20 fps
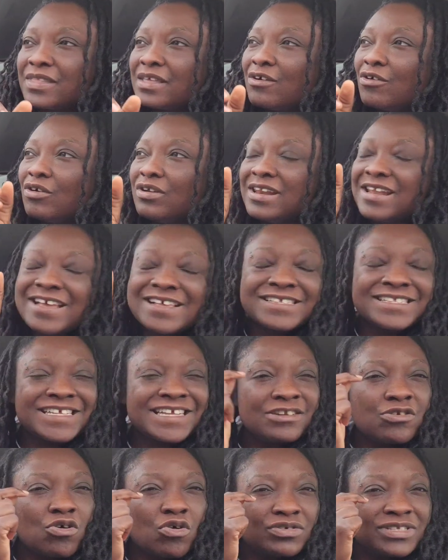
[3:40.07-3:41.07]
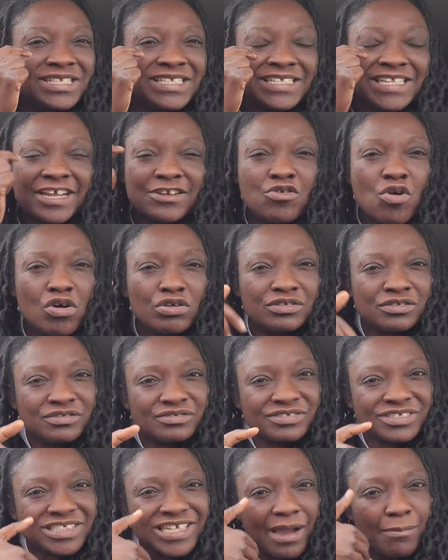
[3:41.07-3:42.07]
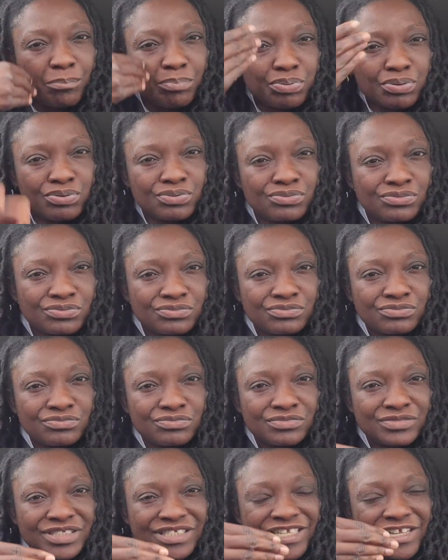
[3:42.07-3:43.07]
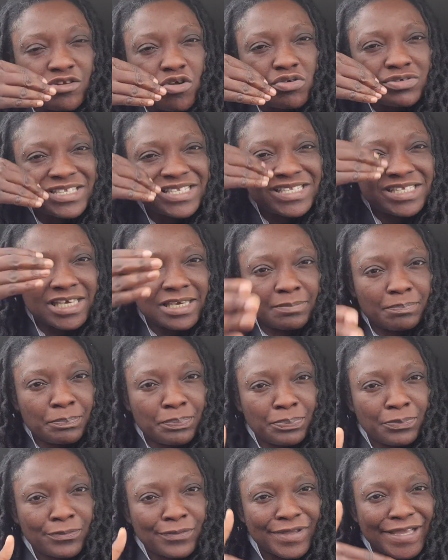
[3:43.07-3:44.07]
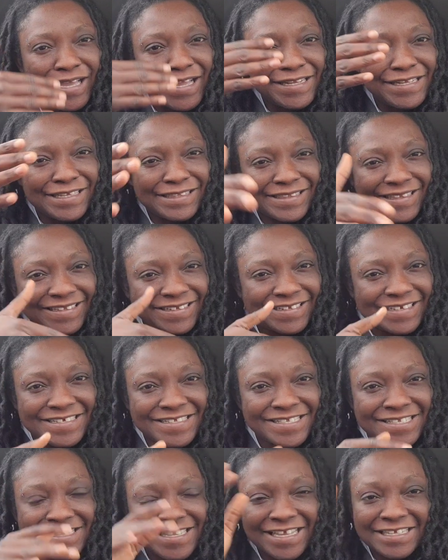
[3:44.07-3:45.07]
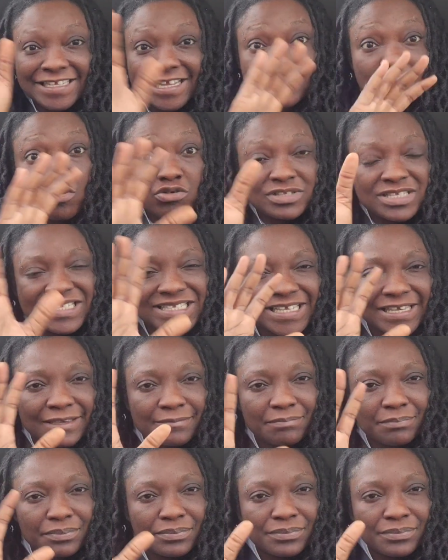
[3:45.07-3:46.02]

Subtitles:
unless they don't jump, they don't skip anything in skip. They don't skip.